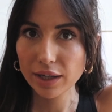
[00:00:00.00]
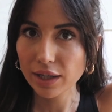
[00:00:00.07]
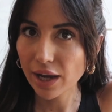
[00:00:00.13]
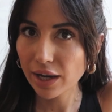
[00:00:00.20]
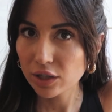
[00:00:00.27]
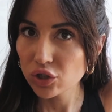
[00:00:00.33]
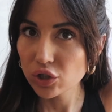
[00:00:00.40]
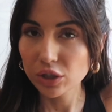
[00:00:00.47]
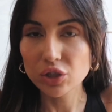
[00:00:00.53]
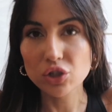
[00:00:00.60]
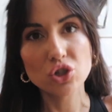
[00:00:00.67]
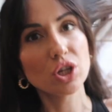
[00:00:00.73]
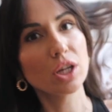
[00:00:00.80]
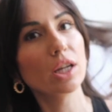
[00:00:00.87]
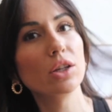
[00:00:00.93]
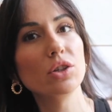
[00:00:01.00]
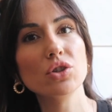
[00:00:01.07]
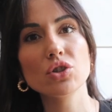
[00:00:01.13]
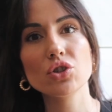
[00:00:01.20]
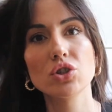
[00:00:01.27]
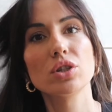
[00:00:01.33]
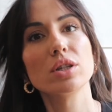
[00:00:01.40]
Actually
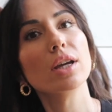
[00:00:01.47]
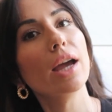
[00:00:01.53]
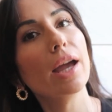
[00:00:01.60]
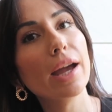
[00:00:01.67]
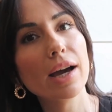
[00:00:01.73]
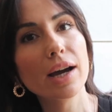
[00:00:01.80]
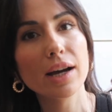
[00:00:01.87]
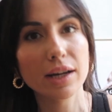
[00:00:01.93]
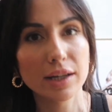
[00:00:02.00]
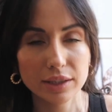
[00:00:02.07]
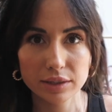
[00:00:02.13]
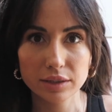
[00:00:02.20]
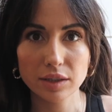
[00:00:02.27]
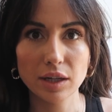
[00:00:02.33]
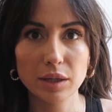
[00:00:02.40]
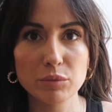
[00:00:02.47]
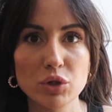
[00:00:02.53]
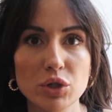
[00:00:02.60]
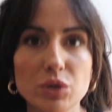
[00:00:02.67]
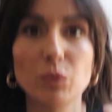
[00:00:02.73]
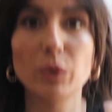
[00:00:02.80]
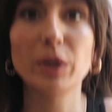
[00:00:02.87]
changed, and I'm just